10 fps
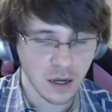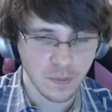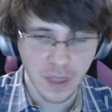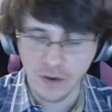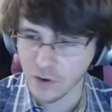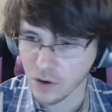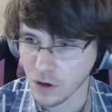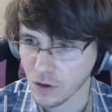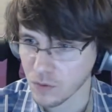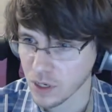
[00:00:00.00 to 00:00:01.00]
have a
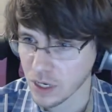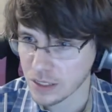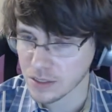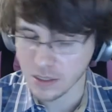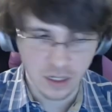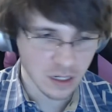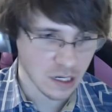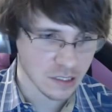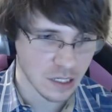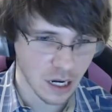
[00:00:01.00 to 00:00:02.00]
good one, guys, and I'll
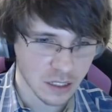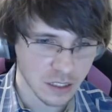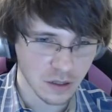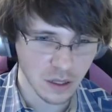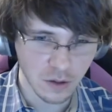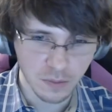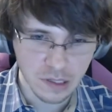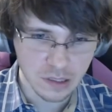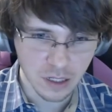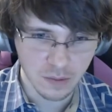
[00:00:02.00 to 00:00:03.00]
talk to you later. Please
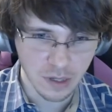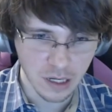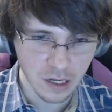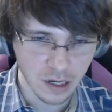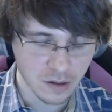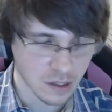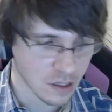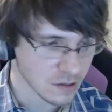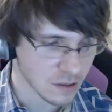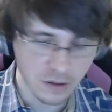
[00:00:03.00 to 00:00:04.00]
come hang out on
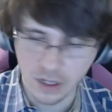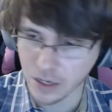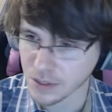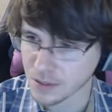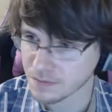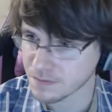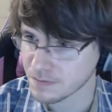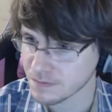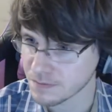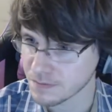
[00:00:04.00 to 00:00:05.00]
tutoring hours.
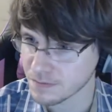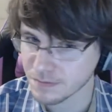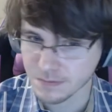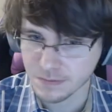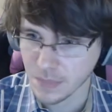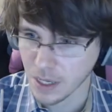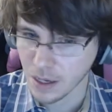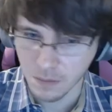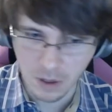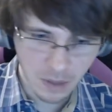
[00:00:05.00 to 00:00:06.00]

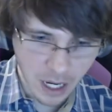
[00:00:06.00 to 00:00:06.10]
Bye-bye.